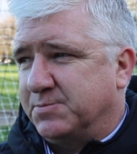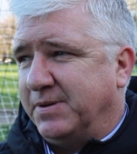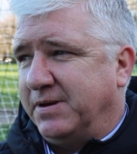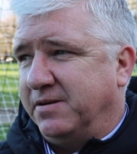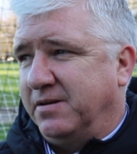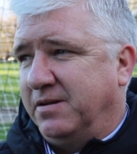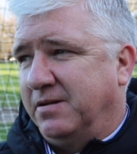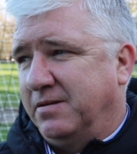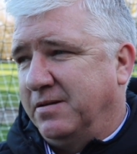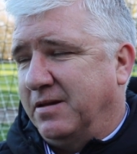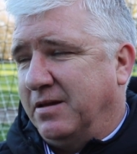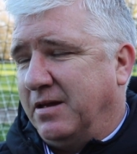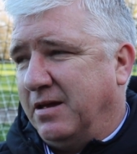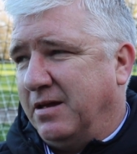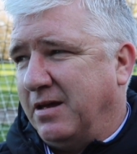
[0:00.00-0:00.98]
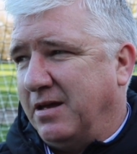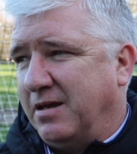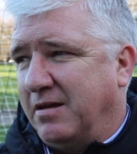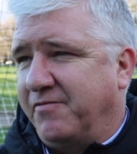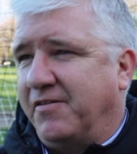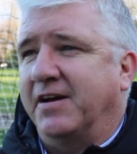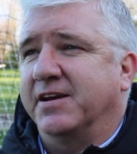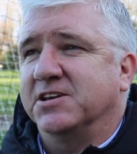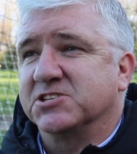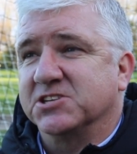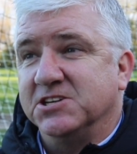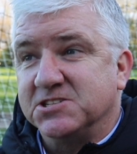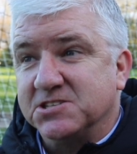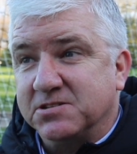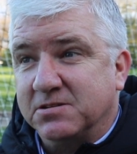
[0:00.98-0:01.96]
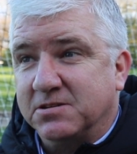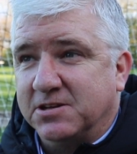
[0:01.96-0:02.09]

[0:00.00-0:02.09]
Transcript: been a funny season.